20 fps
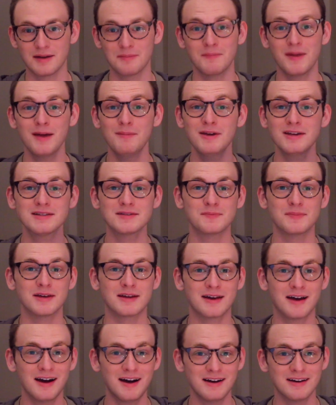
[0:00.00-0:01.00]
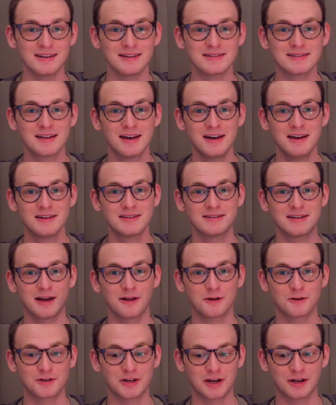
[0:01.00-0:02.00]
And maybe it's because
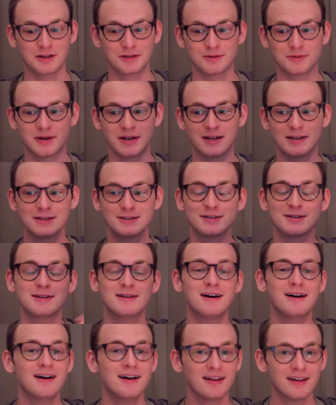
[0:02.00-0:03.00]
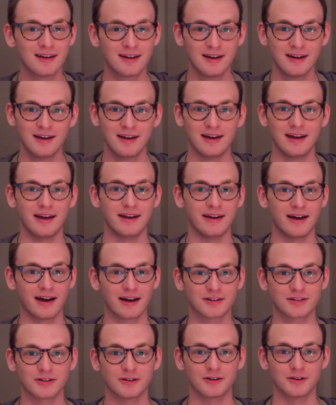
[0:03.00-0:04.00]
Taylor Jenkins Reid is not an
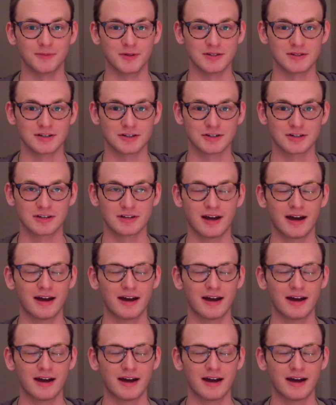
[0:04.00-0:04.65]
actor or musician.